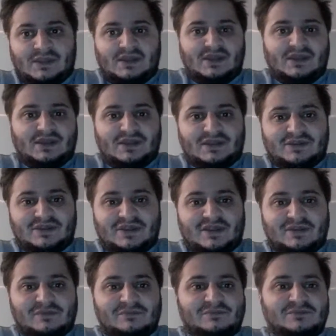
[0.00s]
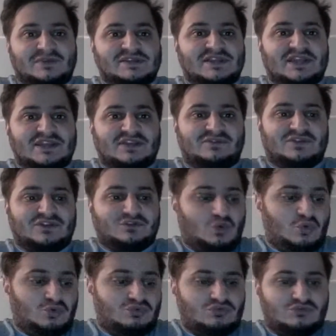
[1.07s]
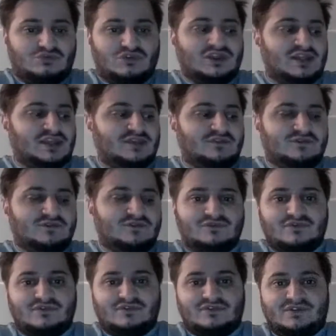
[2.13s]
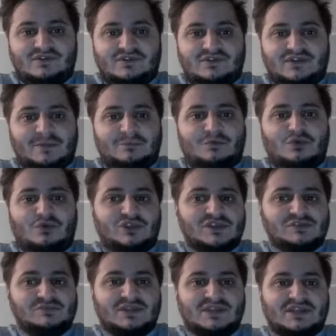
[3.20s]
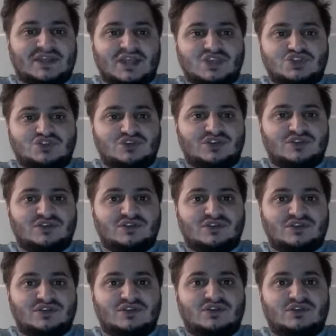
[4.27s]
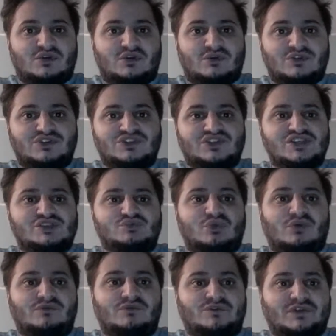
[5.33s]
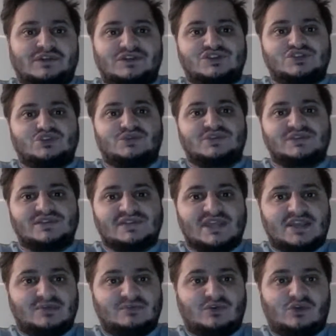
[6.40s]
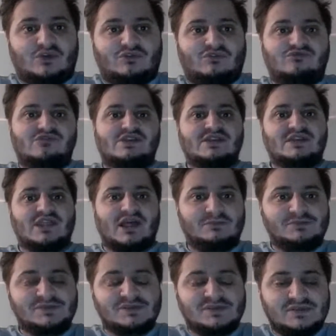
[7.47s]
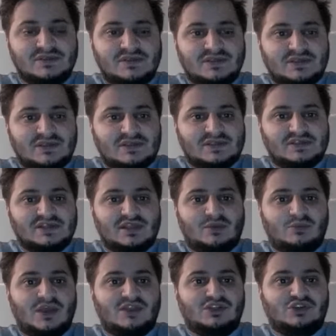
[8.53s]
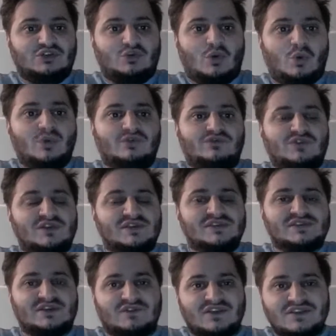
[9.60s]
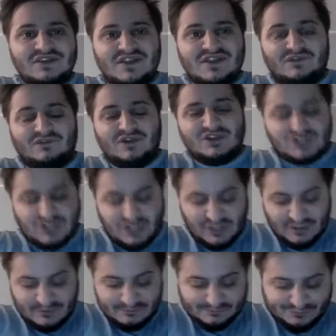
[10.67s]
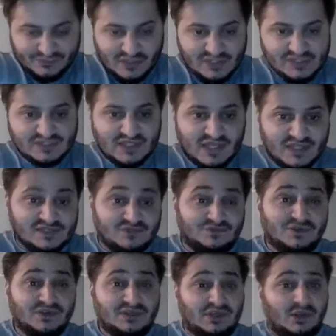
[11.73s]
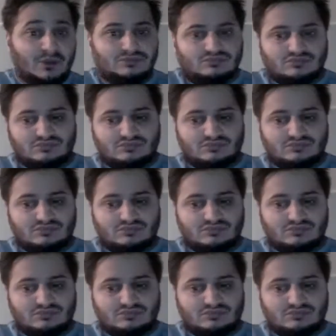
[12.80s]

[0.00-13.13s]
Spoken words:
and it's like I've had no relief. I get put on this medication. It treats one thing. As soon as they take me off, I relapse. It's like, where do you go with things? I've actually started to think now